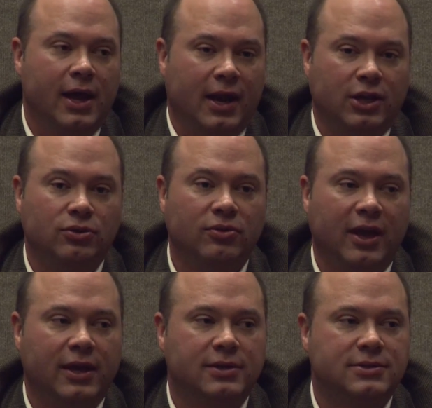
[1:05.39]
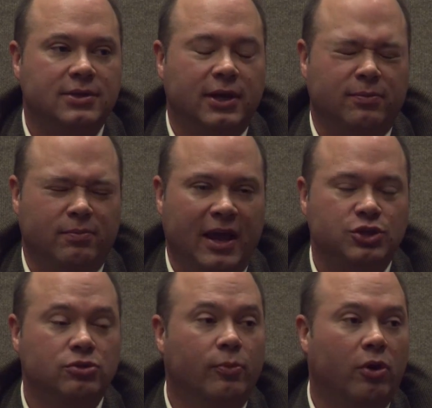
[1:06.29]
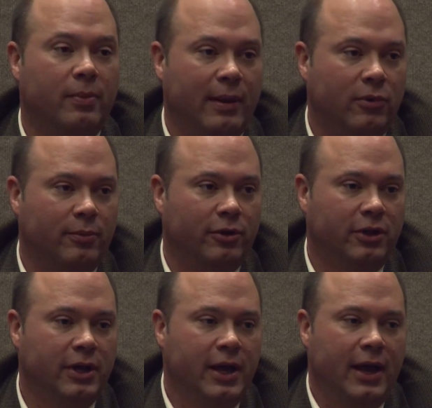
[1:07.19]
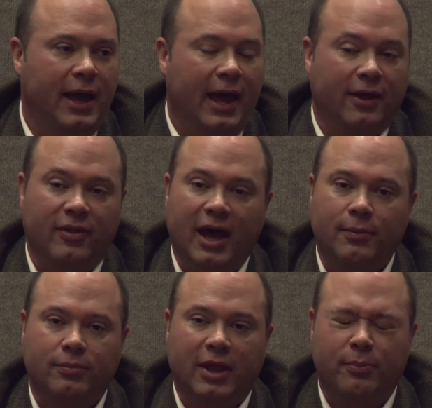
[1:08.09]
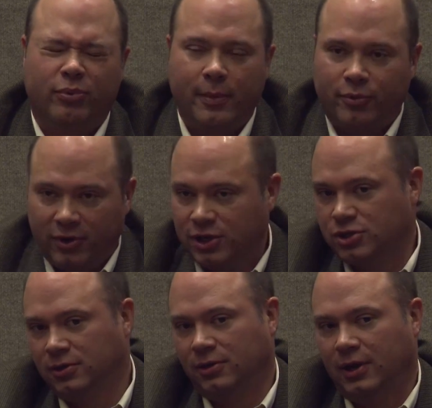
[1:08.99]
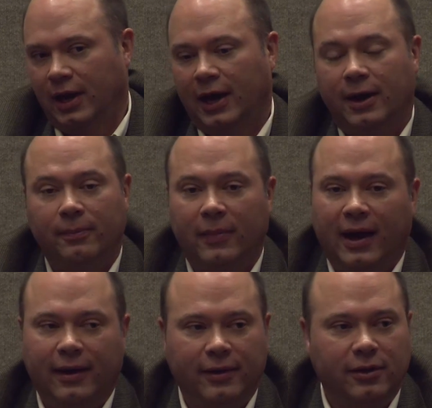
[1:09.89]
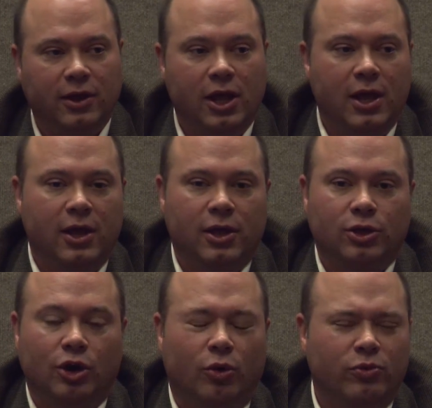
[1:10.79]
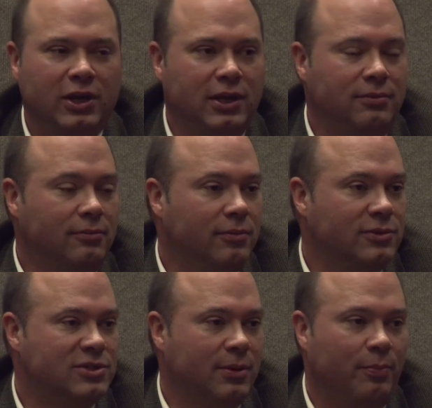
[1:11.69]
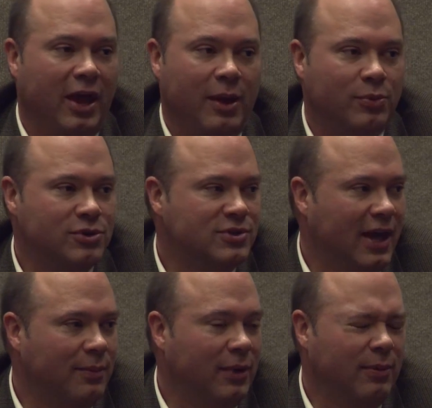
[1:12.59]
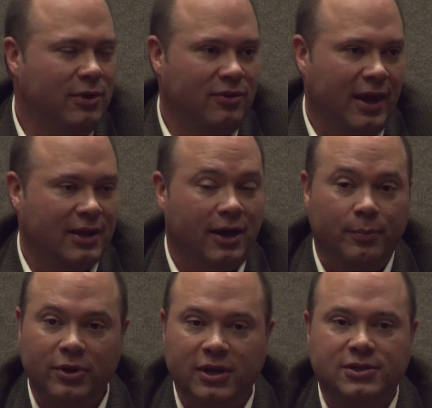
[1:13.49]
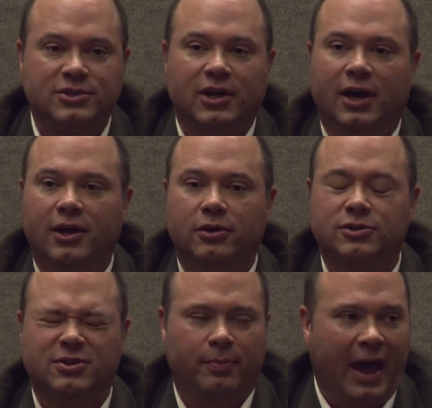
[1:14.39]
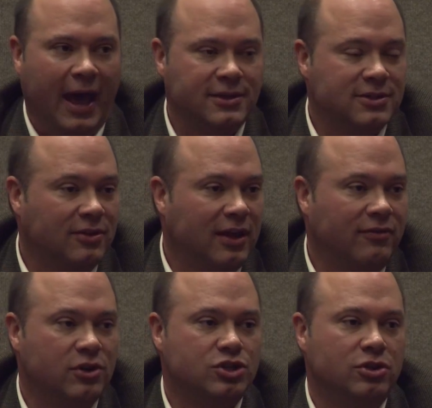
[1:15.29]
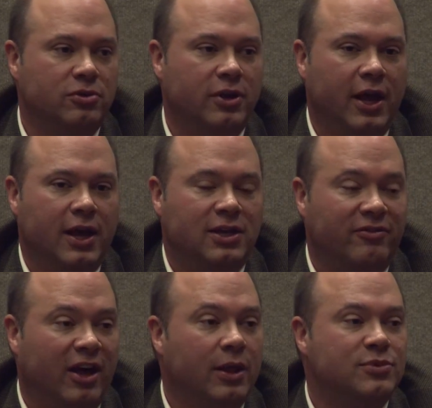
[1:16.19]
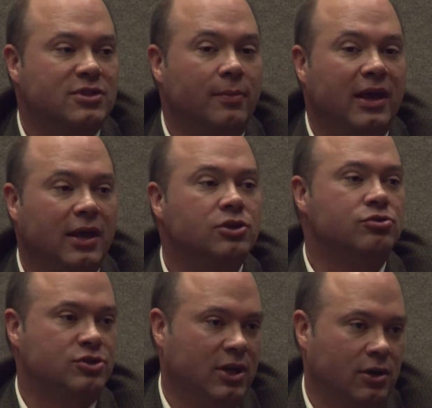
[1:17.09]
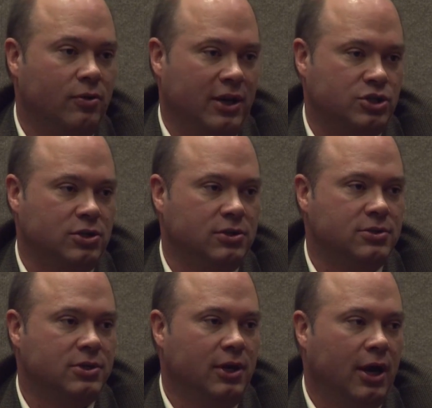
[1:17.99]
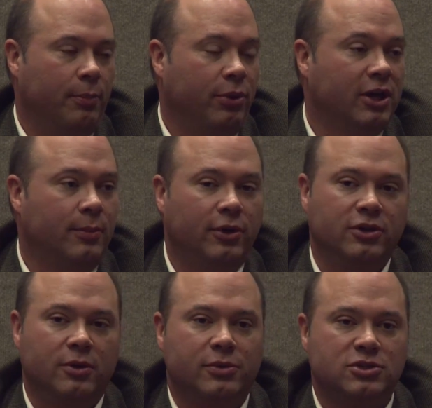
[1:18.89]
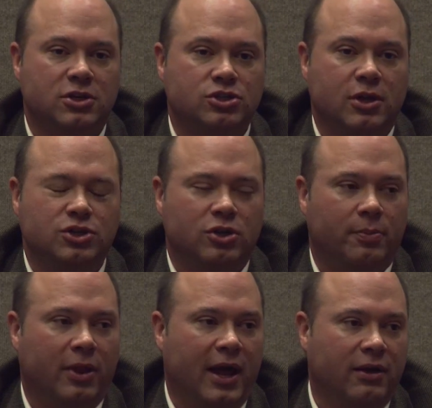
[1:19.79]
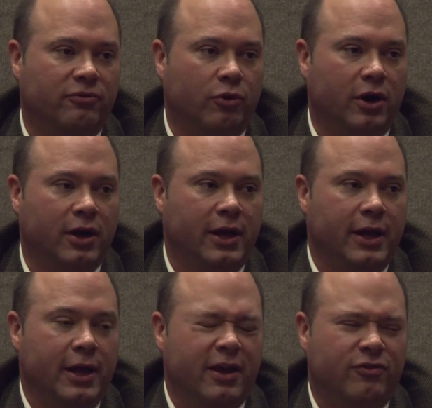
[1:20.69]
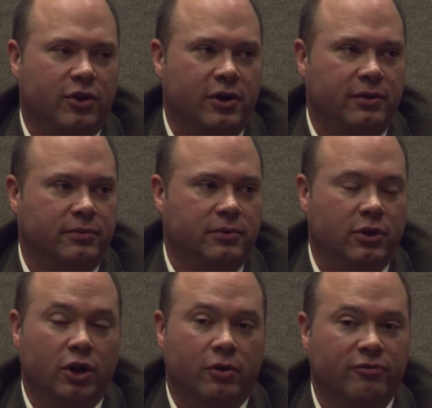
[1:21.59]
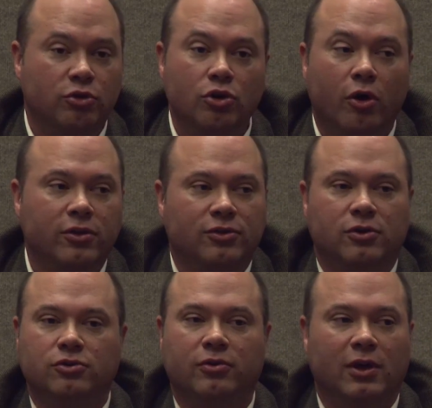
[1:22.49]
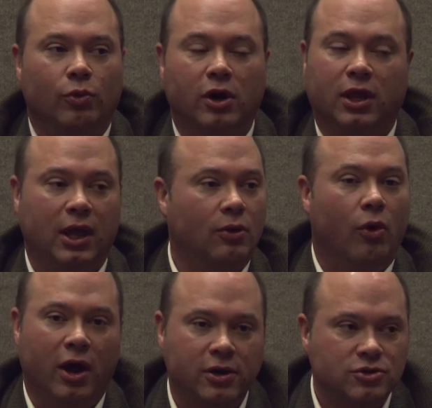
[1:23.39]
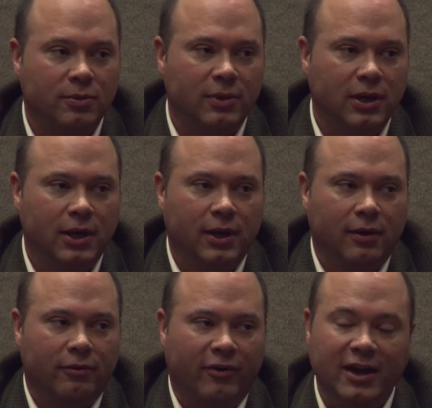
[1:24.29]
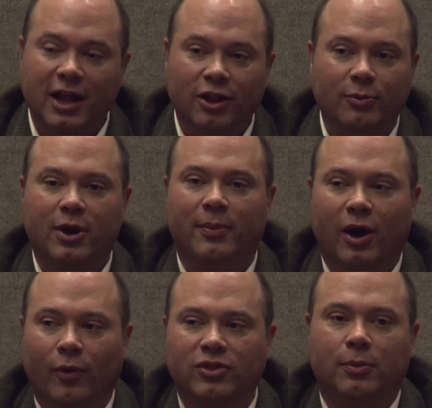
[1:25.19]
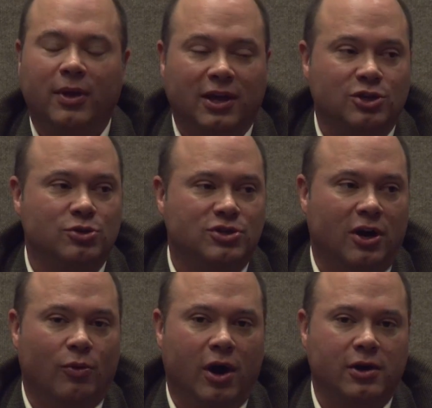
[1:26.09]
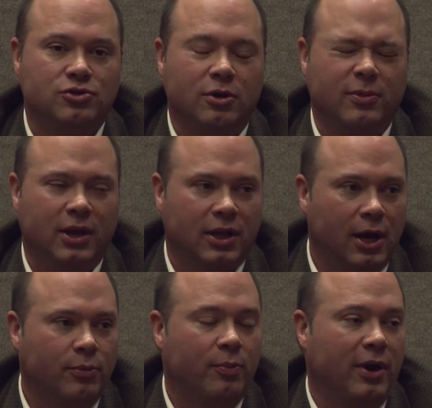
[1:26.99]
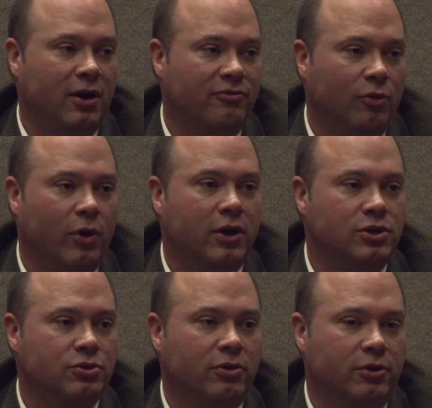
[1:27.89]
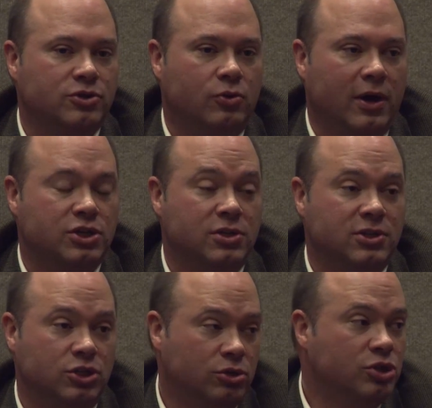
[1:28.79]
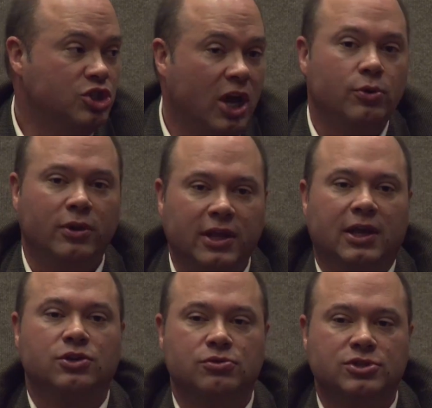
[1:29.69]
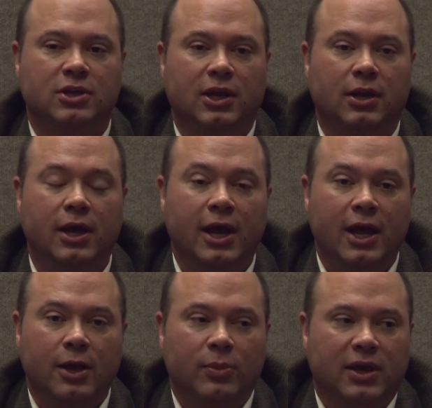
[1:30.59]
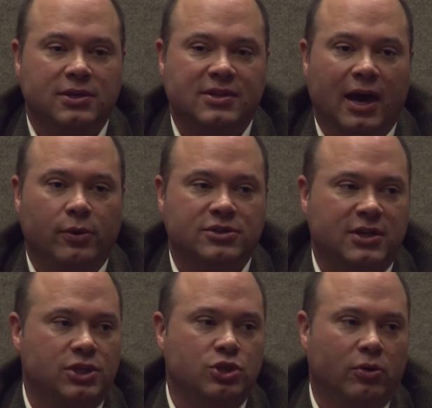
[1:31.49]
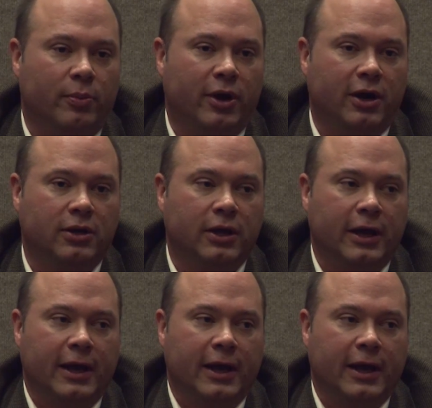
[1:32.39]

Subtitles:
And I do think it makes you more memorable. And that preparation, read some papers that maybe that company has done or some patents that they've issued. Develop some interesting questions applicable to the position that you're applying for. If they're, that they're doing work in water treatment, find out a little bit about what the big issues are in water treatment and come prepared for 1 or 2 of those questions that you're genuinely interested in, because that will set you apart.